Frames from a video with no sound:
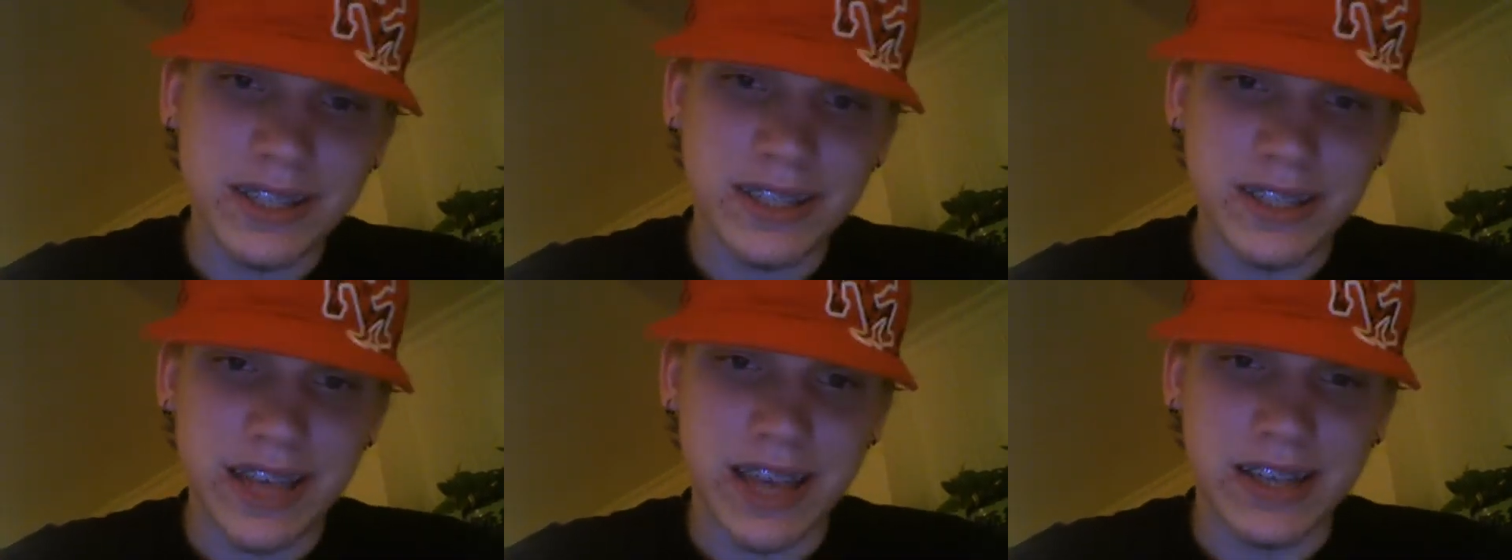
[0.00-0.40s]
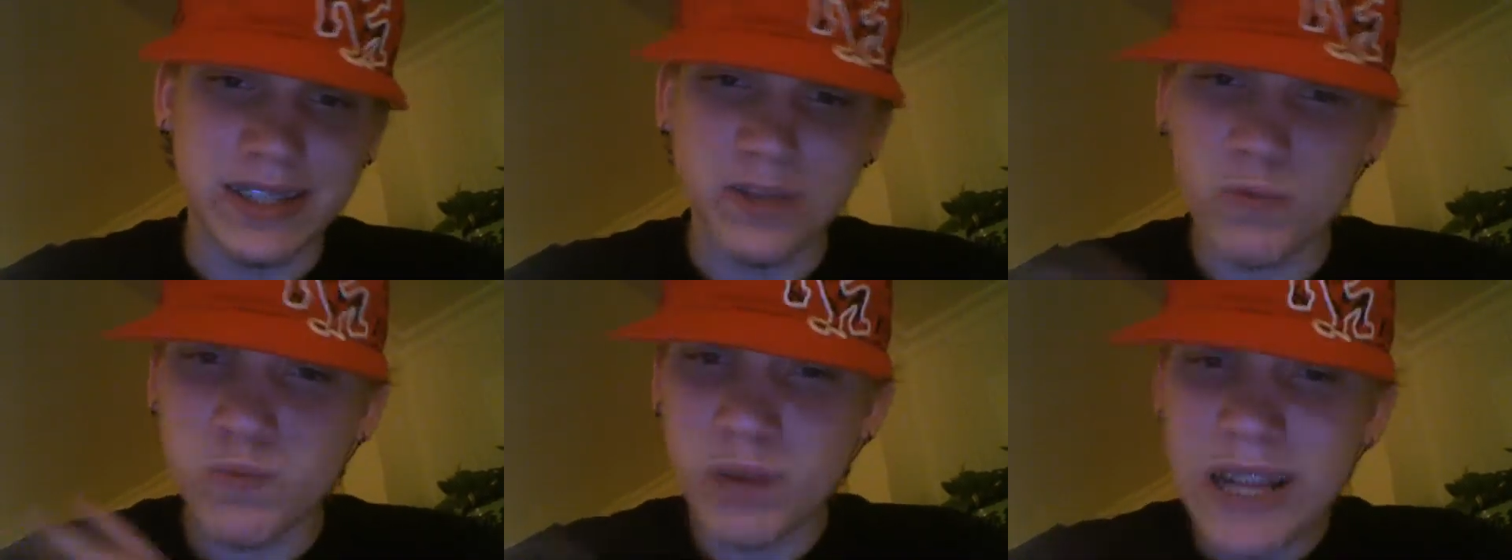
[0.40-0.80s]
things,
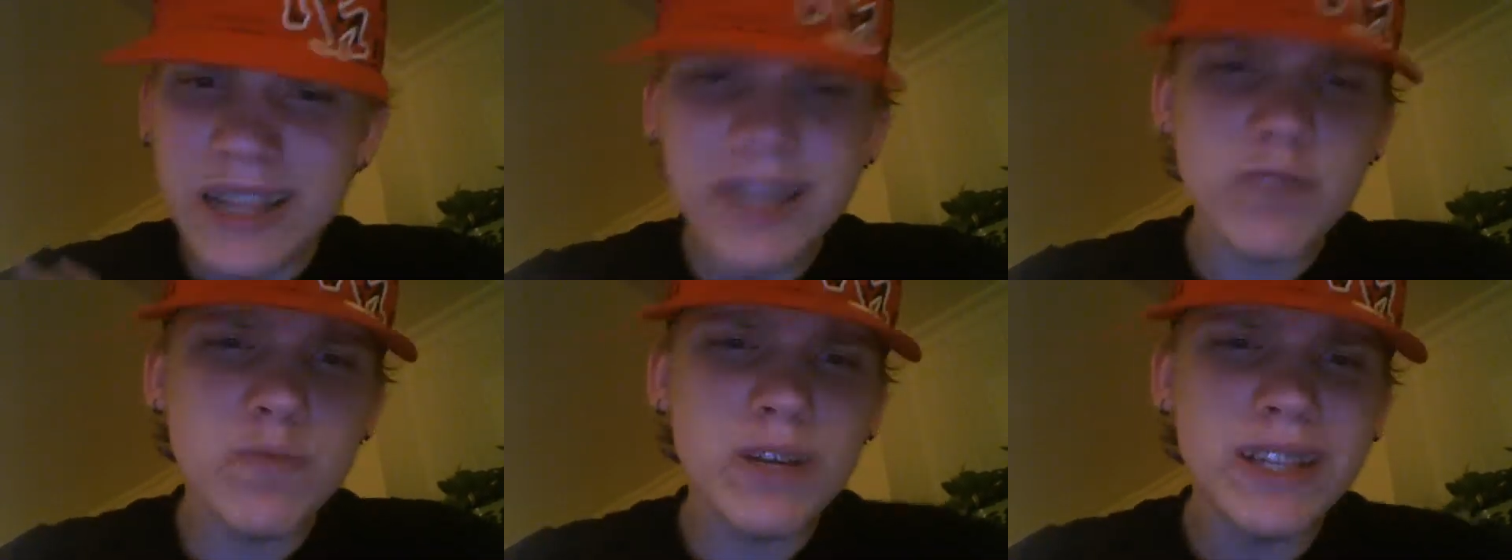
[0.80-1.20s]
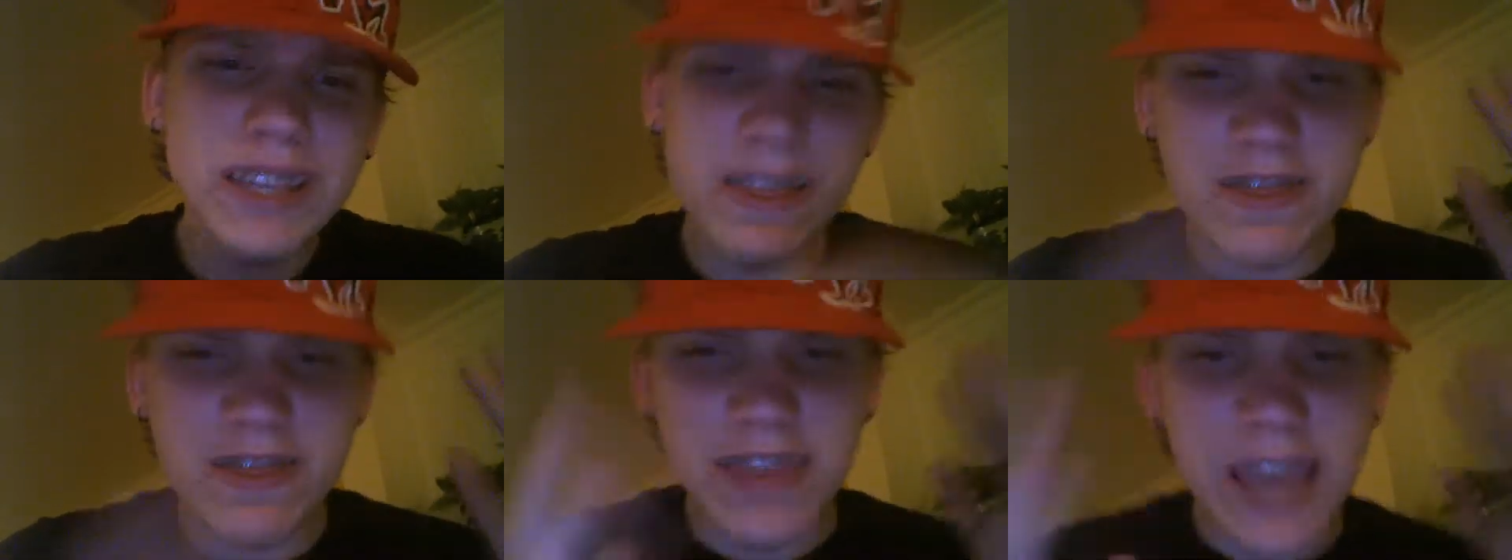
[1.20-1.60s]
really, really
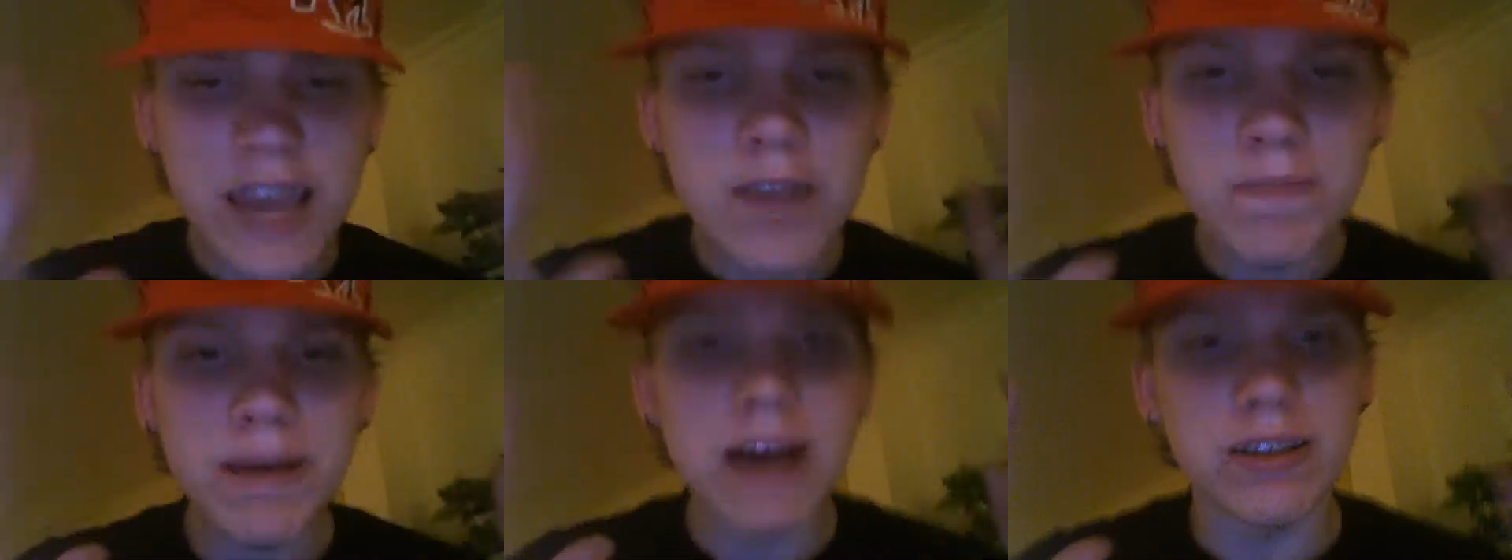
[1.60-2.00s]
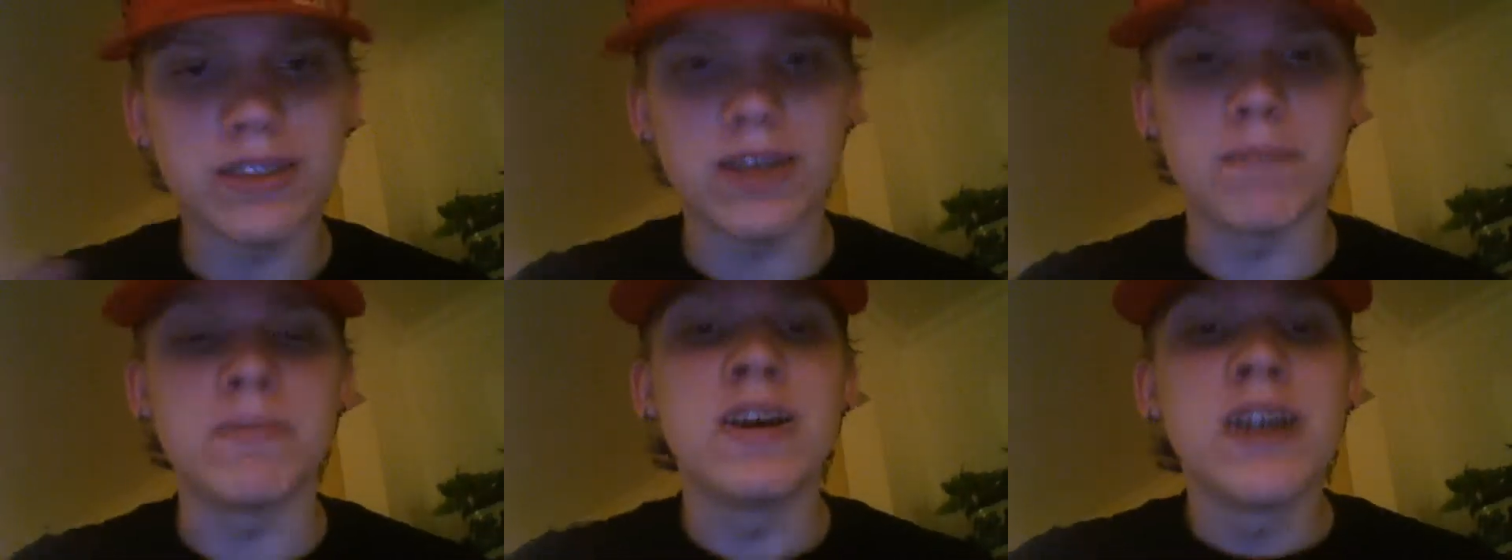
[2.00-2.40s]
think about
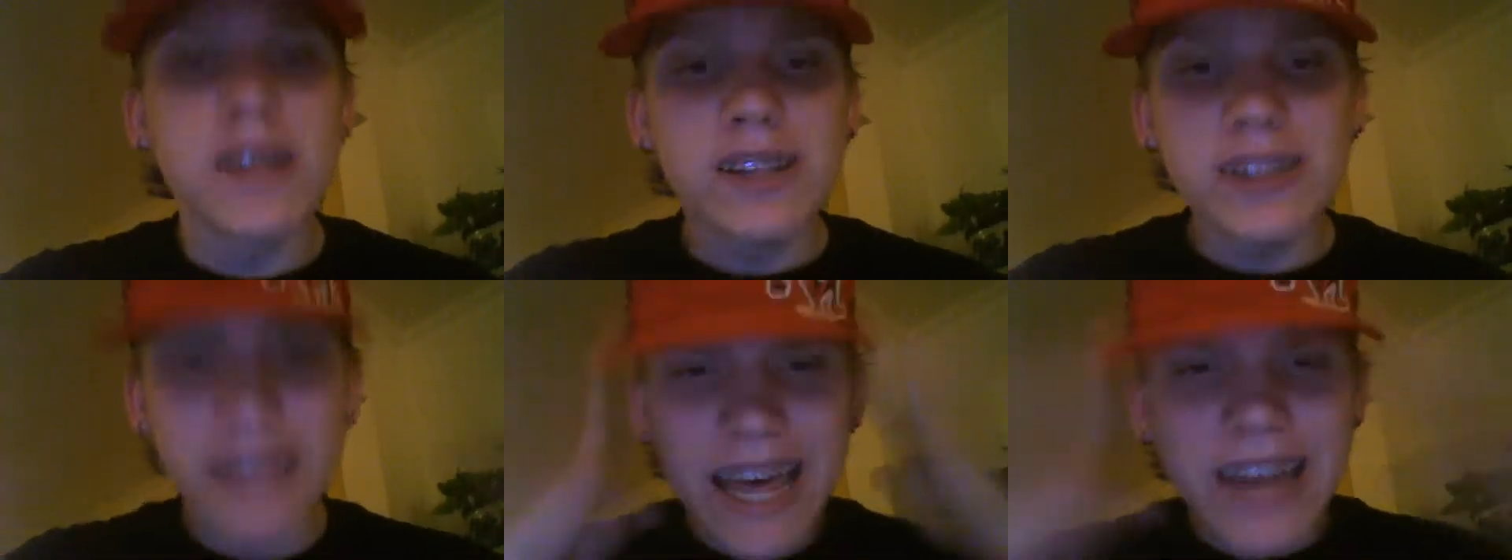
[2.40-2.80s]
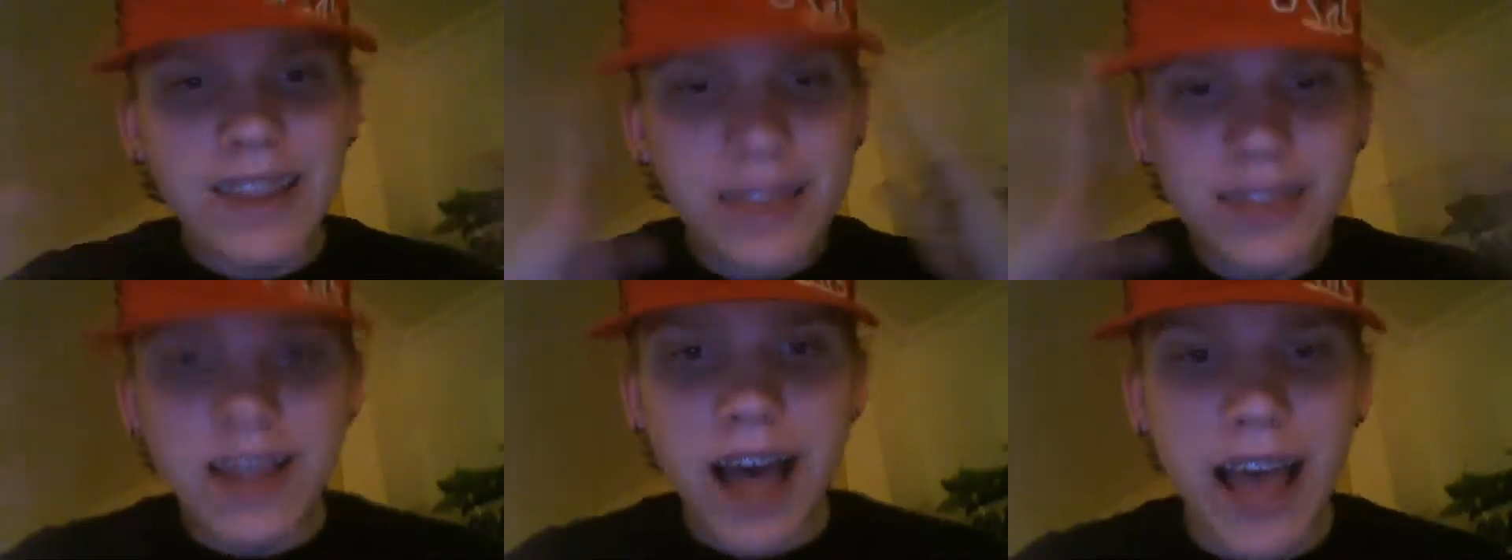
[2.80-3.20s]
them. Let
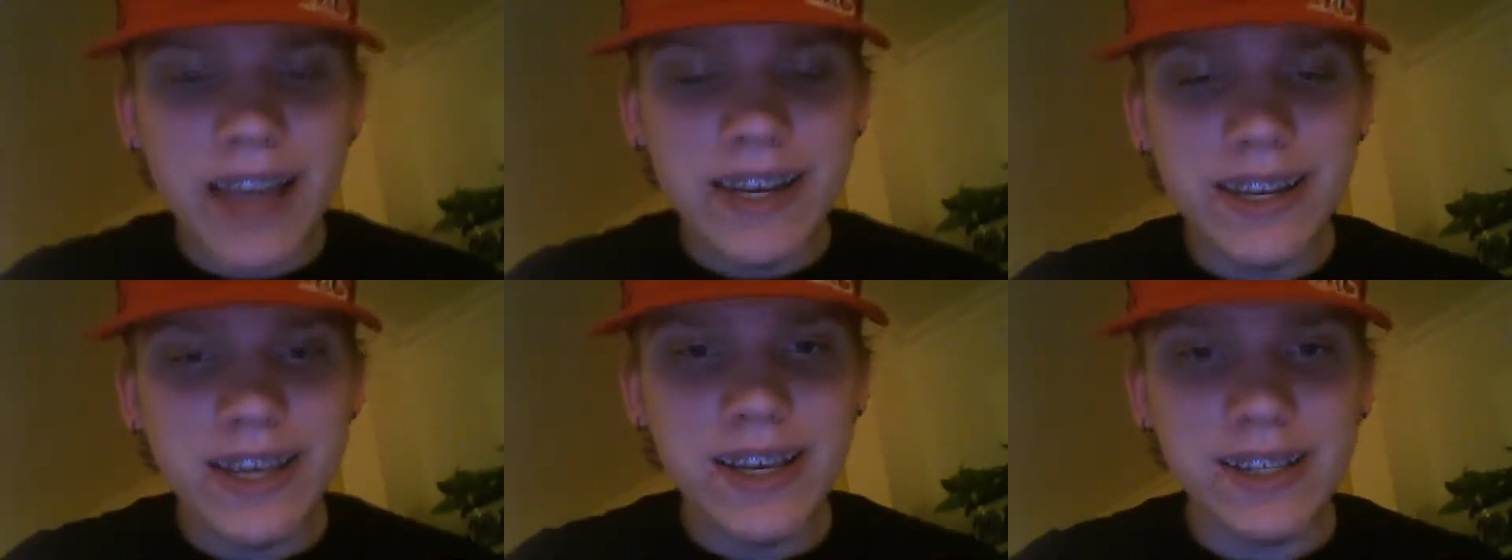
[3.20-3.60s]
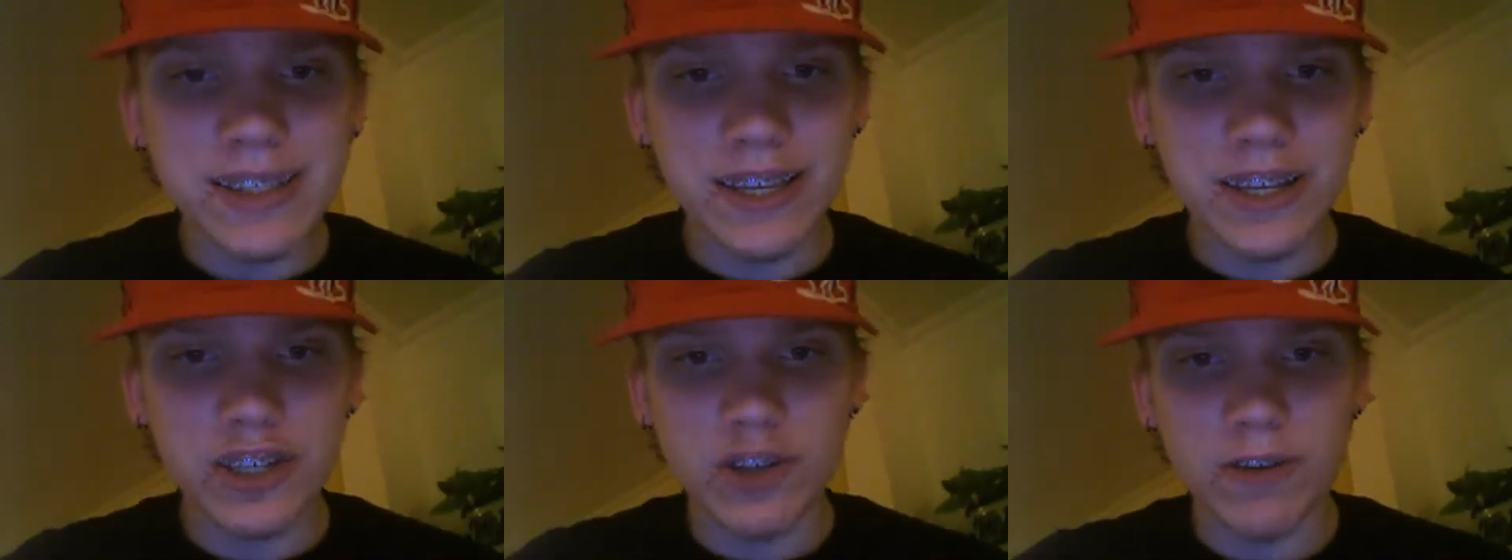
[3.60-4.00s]
ideas
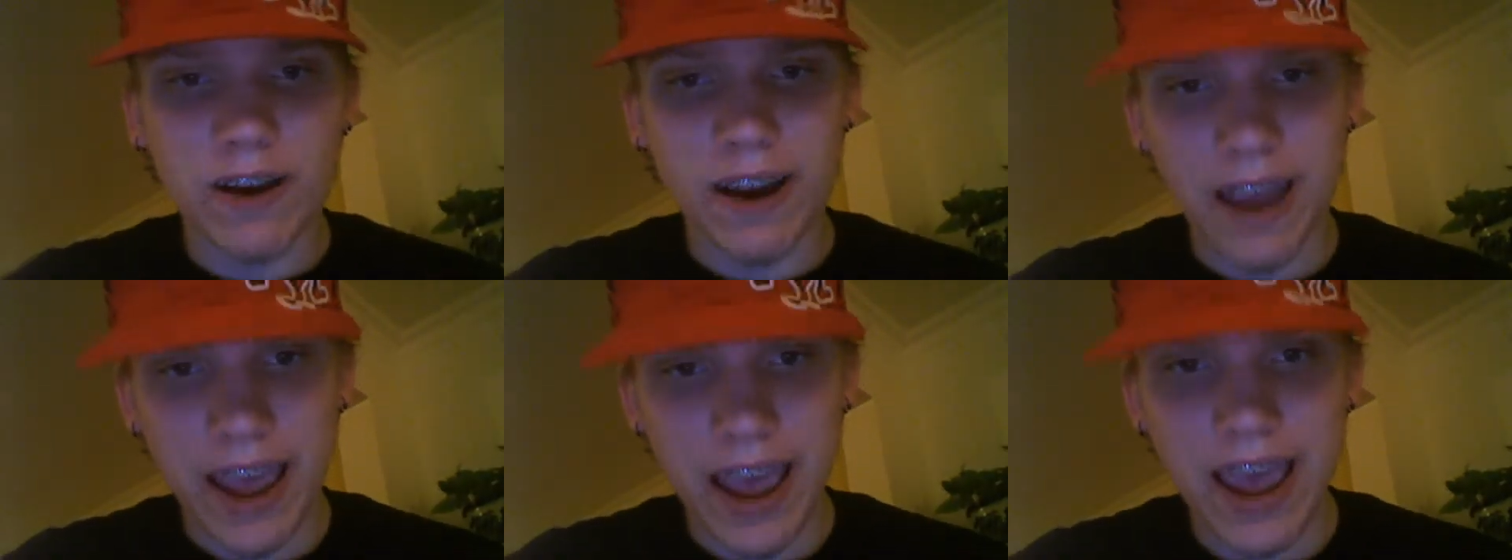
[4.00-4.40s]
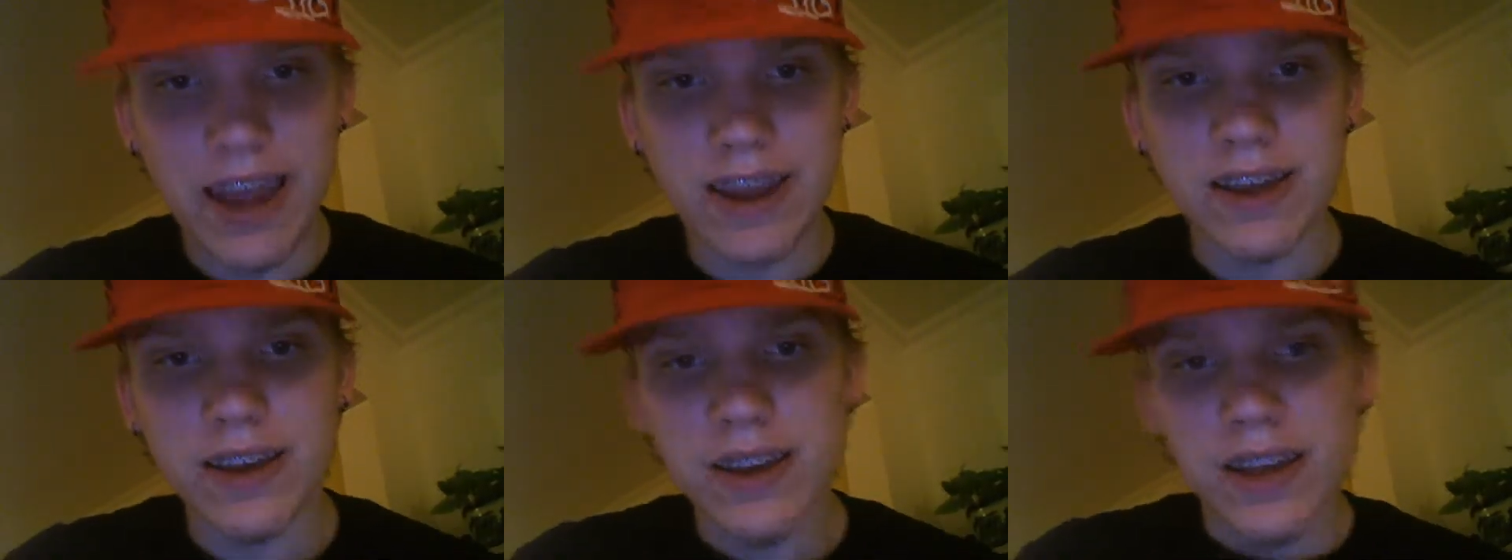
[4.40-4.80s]
enter our head.